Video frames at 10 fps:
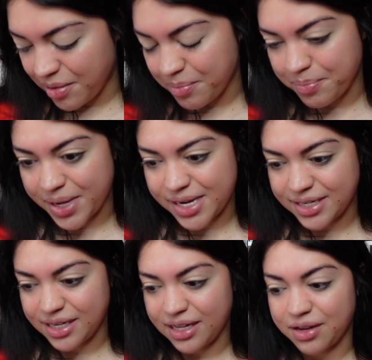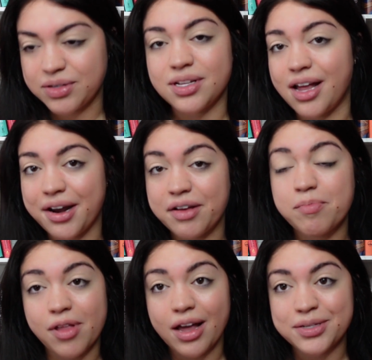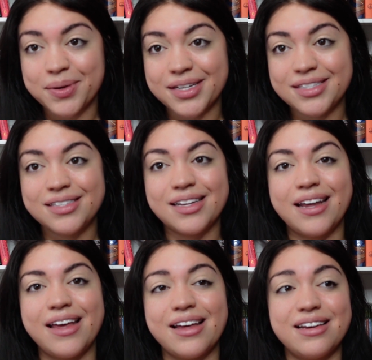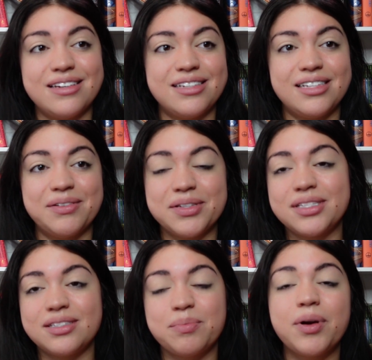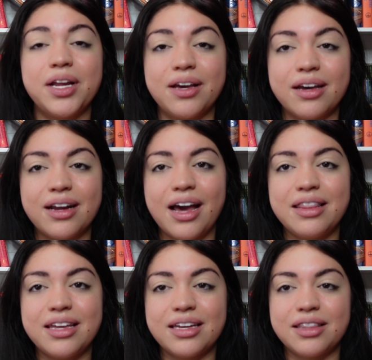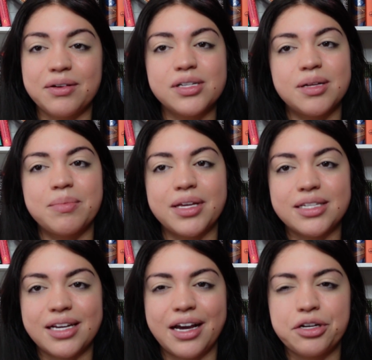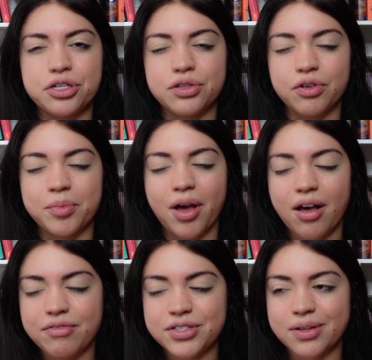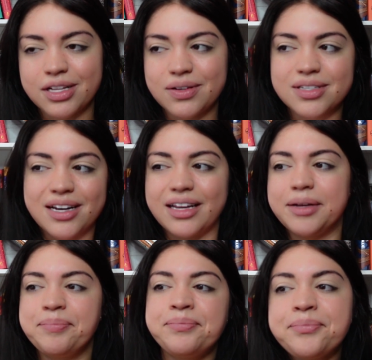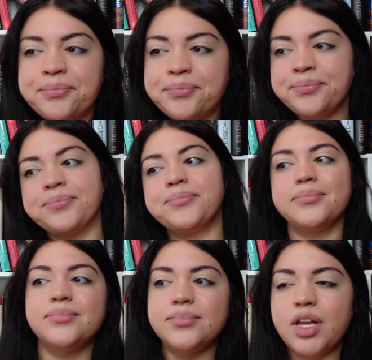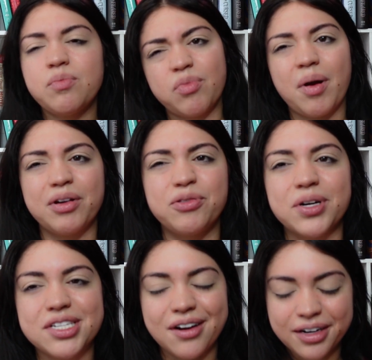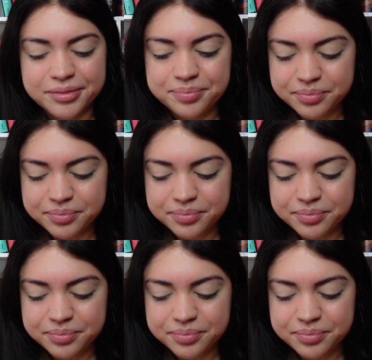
But there was a lot of plot twists, and it was pretty good. I think there were some things that kind of just threw me off, so that's why I was kind of probably 4 star.